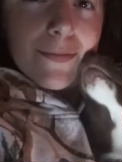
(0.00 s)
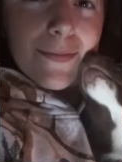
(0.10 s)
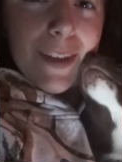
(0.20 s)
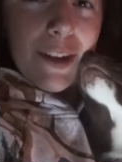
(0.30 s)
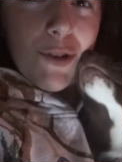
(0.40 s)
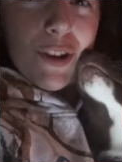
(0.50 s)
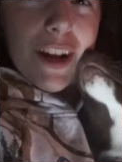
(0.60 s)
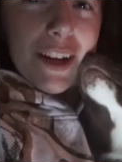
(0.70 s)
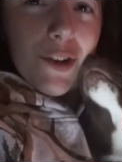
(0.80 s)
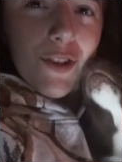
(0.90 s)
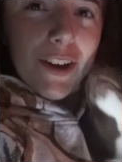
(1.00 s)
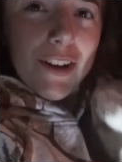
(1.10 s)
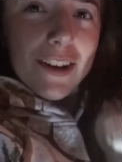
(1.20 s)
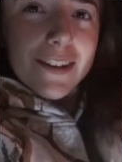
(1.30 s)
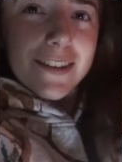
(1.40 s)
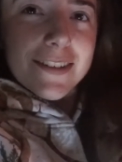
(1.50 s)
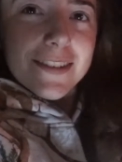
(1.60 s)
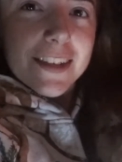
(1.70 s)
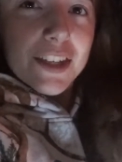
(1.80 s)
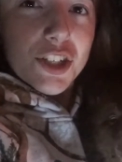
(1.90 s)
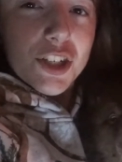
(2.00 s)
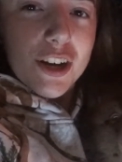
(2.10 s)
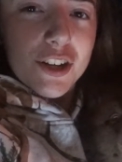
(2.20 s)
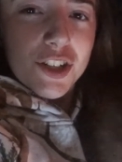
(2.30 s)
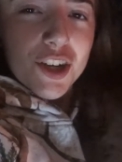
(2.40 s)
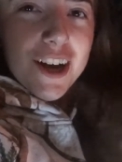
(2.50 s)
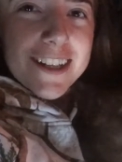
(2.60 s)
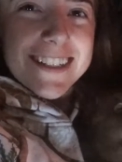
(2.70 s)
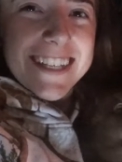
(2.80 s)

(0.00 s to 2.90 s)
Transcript: not a whole lot going on since she got her shots.